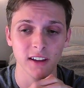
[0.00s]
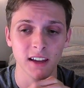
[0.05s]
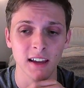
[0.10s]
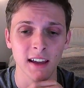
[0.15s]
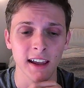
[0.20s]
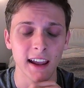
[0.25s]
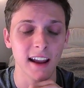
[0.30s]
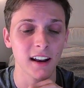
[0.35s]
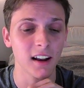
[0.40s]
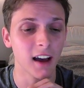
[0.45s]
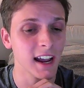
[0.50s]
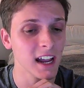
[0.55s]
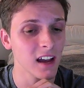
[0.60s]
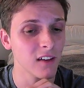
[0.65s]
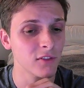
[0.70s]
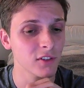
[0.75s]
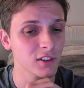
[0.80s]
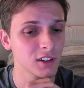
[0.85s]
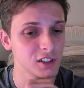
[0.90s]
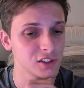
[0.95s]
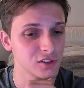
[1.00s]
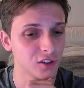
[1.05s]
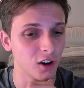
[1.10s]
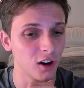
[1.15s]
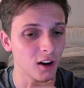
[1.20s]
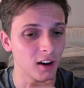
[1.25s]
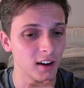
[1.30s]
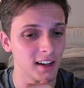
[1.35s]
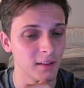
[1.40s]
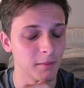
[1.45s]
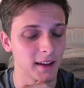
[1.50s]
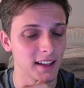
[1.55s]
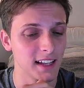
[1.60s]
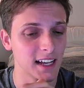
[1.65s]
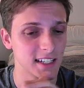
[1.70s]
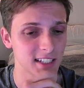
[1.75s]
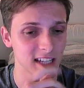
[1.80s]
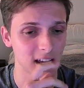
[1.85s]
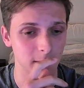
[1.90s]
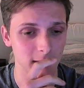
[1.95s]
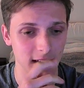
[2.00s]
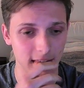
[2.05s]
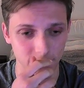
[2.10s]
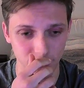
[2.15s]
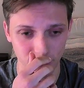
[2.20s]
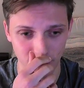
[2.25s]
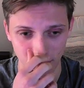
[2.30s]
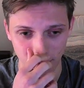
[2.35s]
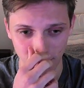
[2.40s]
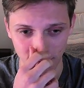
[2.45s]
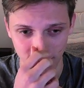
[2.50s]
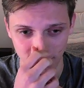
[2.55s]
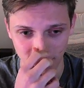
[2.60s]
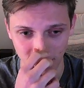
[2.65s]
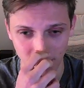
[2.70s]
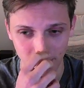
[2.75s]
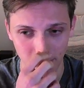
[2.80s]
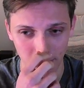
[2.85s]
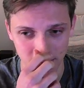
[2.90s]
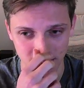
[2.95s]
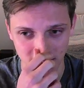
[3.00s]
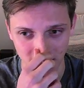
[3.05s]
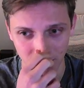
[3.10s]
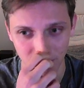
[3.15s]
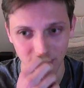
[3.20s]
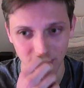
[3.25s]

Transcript: And I offered a draw in my last game after I did the mouse slip.